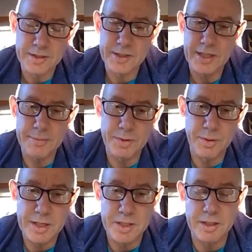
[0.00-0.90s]
in the same
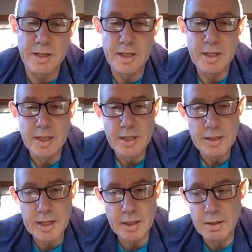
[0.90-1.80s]
direction.
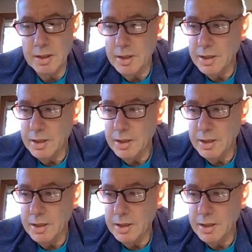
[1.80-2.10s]
Now,